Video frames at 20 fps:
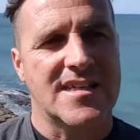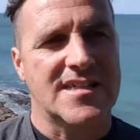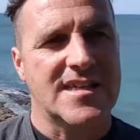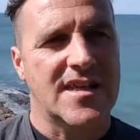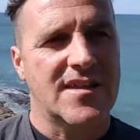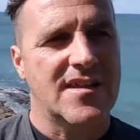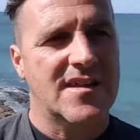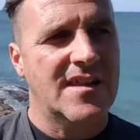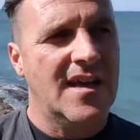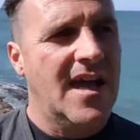
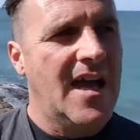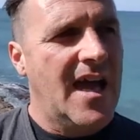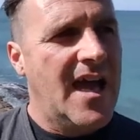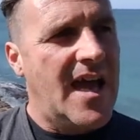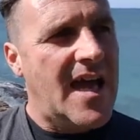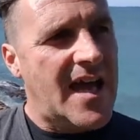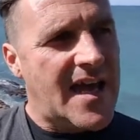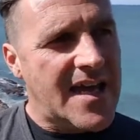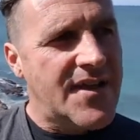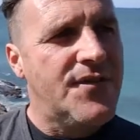So
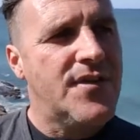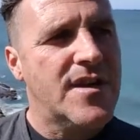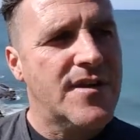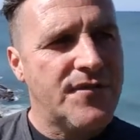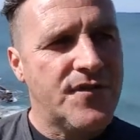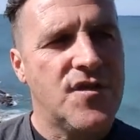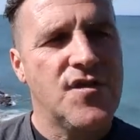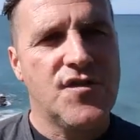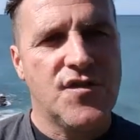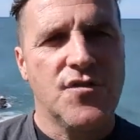even
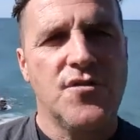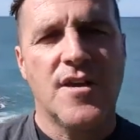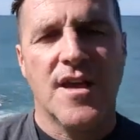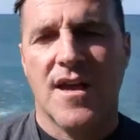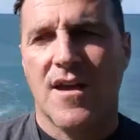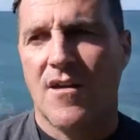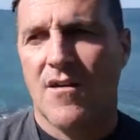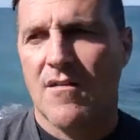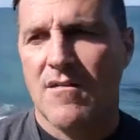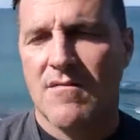if you do
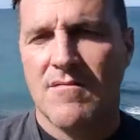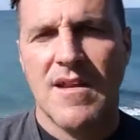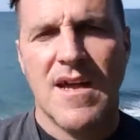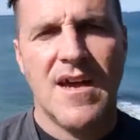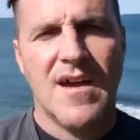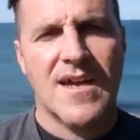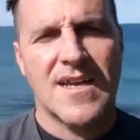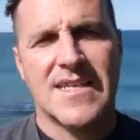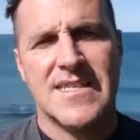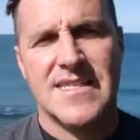go, no,
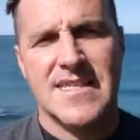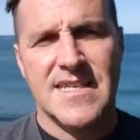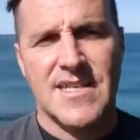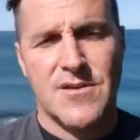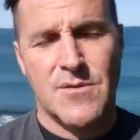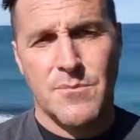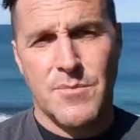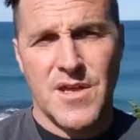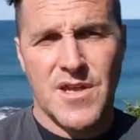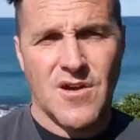I'm going to sit
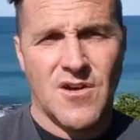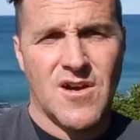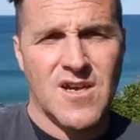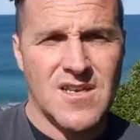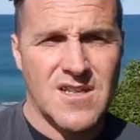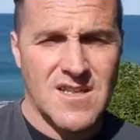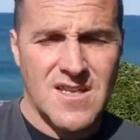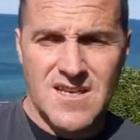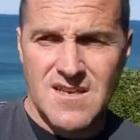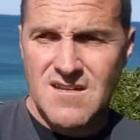here and be
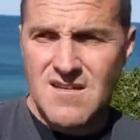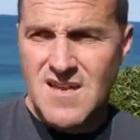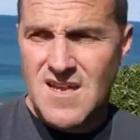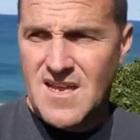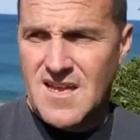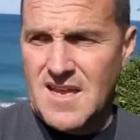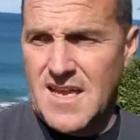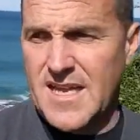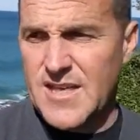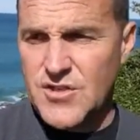idle and
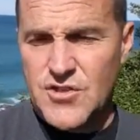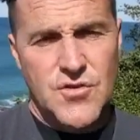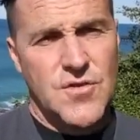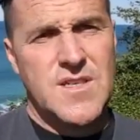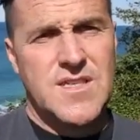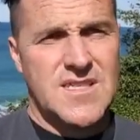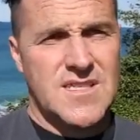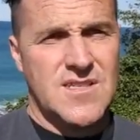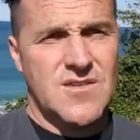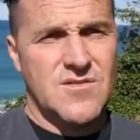enjoy
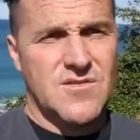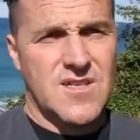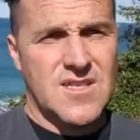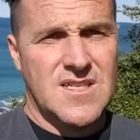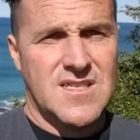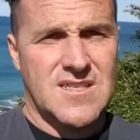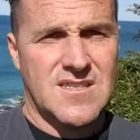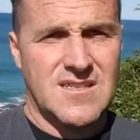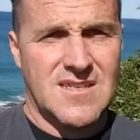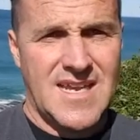
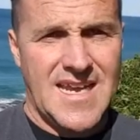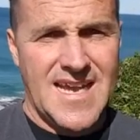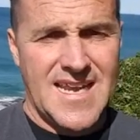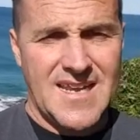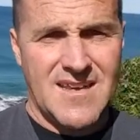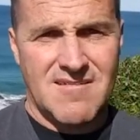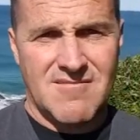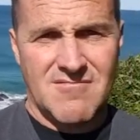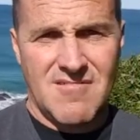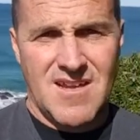stillness
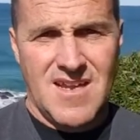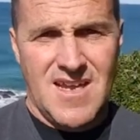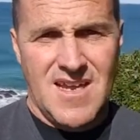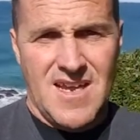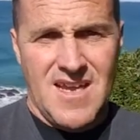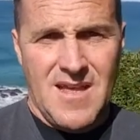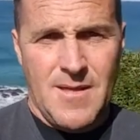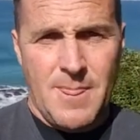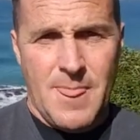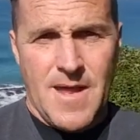and
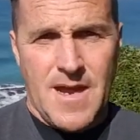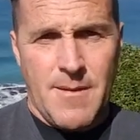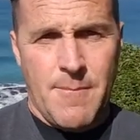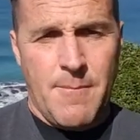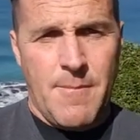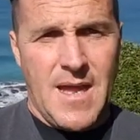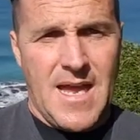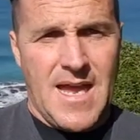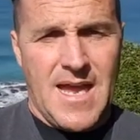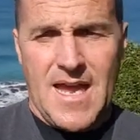
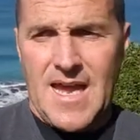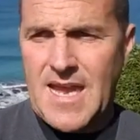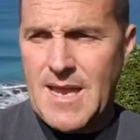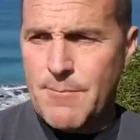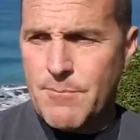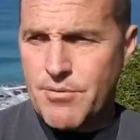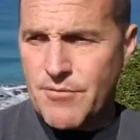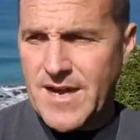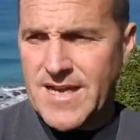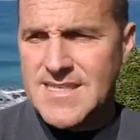
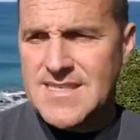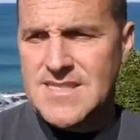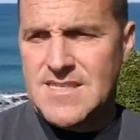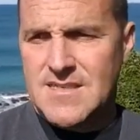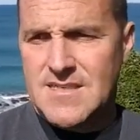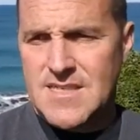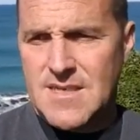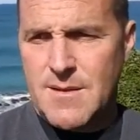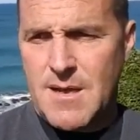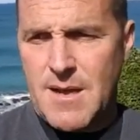embrace
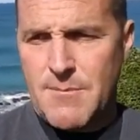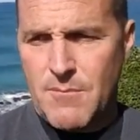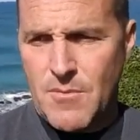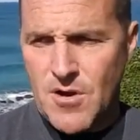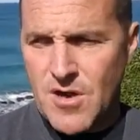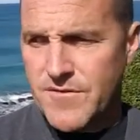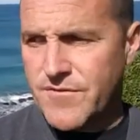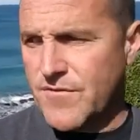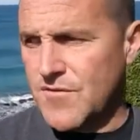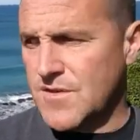a
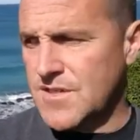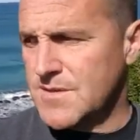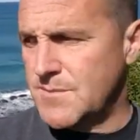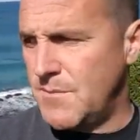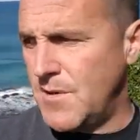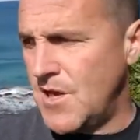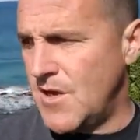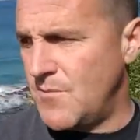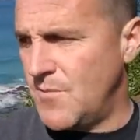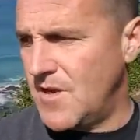mindfulness
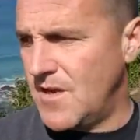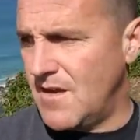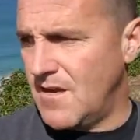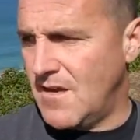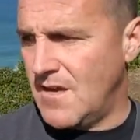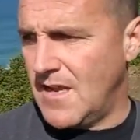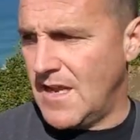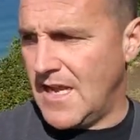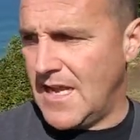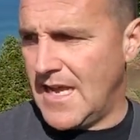moment
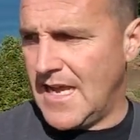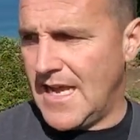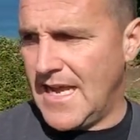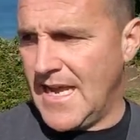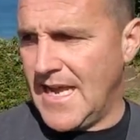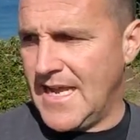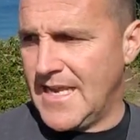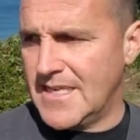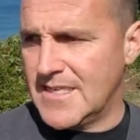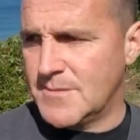
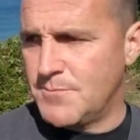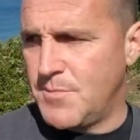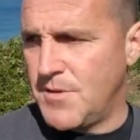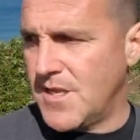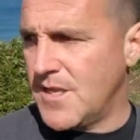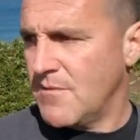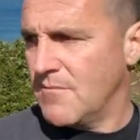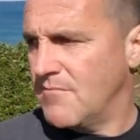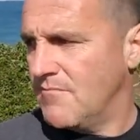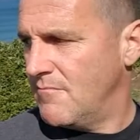and
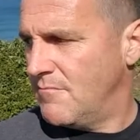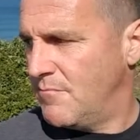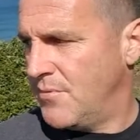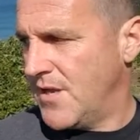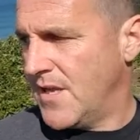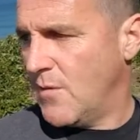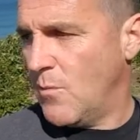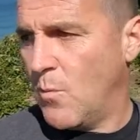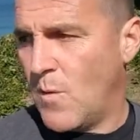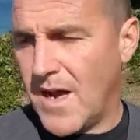
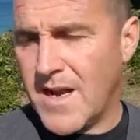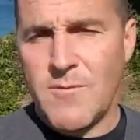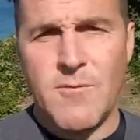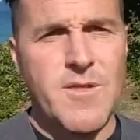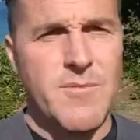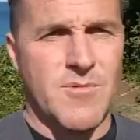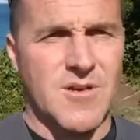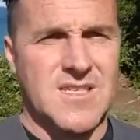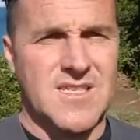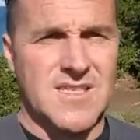be at one
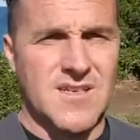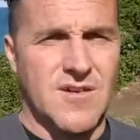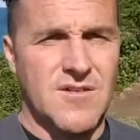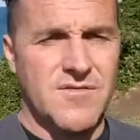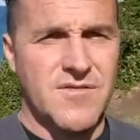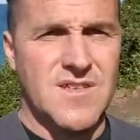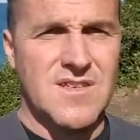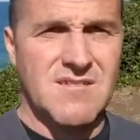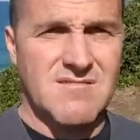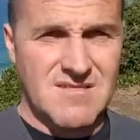with
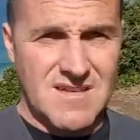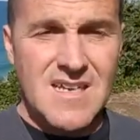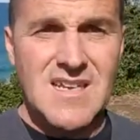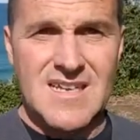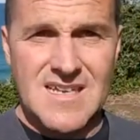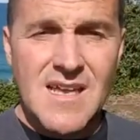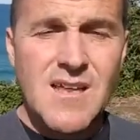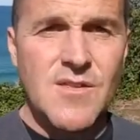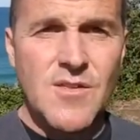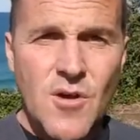myself and
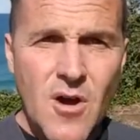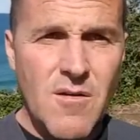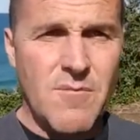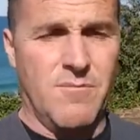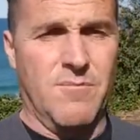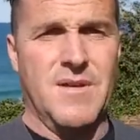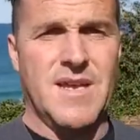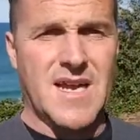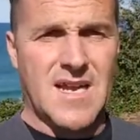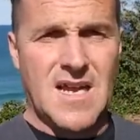
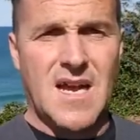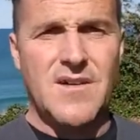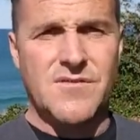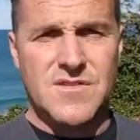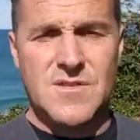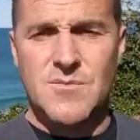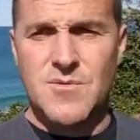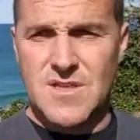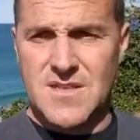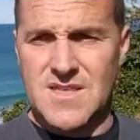not be
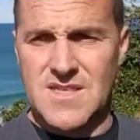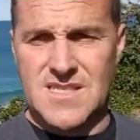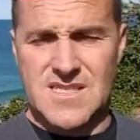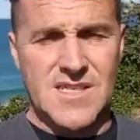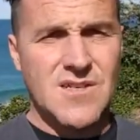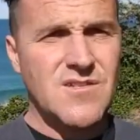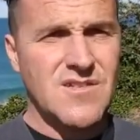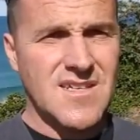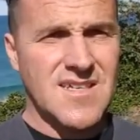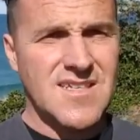uncomfortable in the
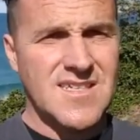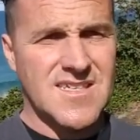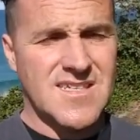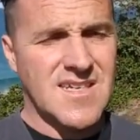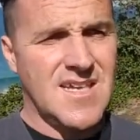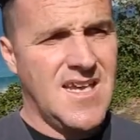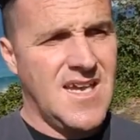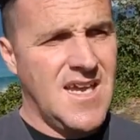stillness,